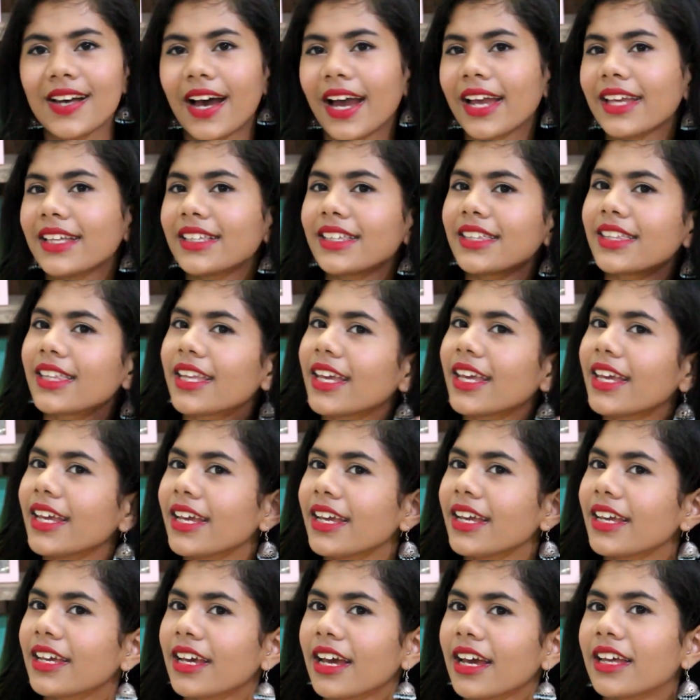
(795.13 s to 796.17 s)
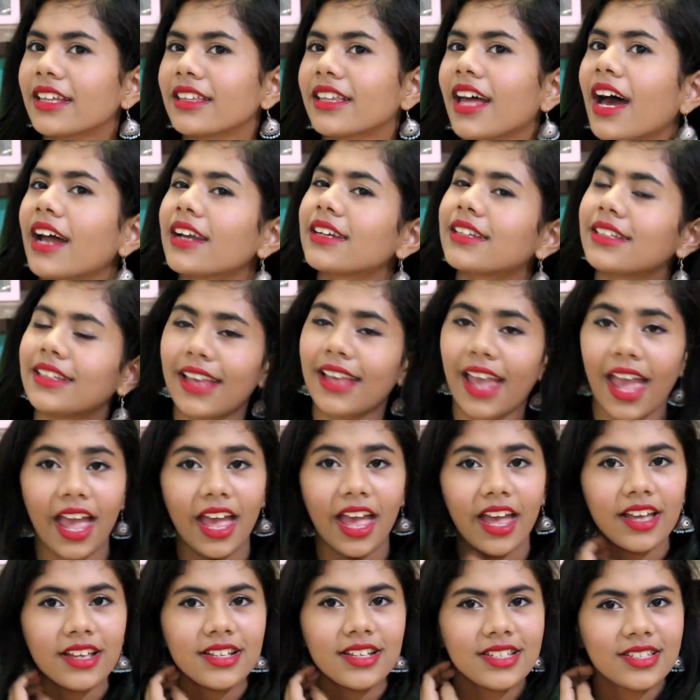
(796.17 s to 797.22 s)
I think that
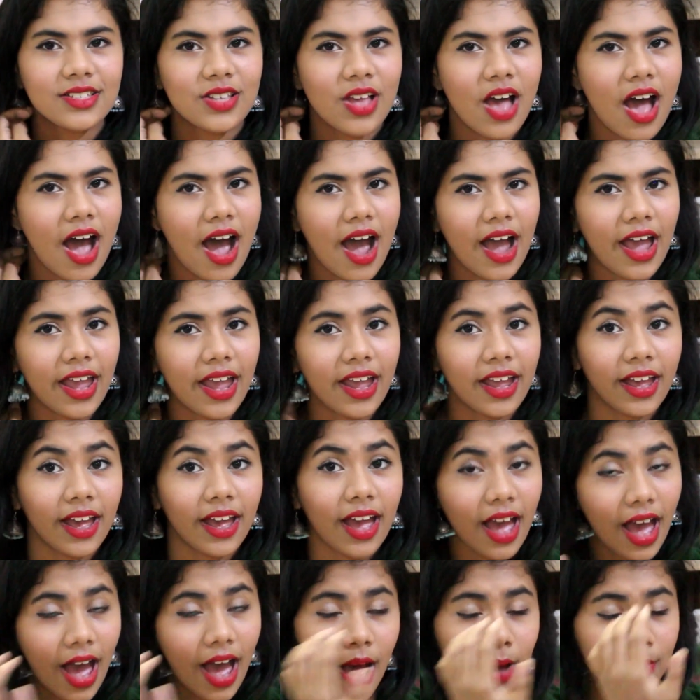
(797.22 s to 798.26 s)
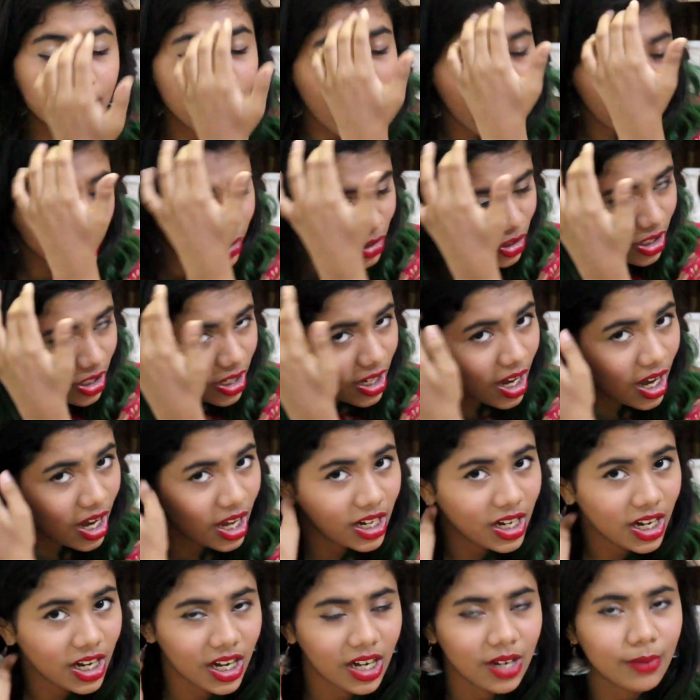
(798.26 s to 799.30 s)
yes, I am matching a
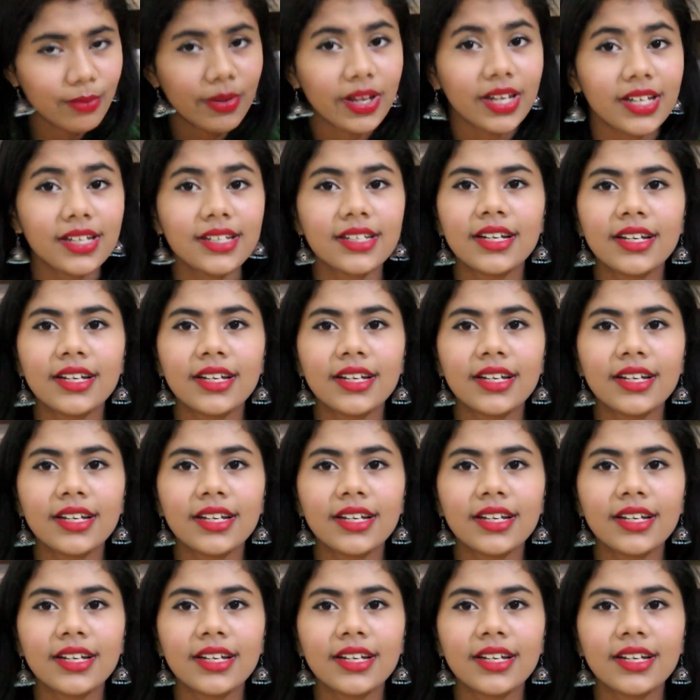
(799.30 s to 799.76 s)
little bit.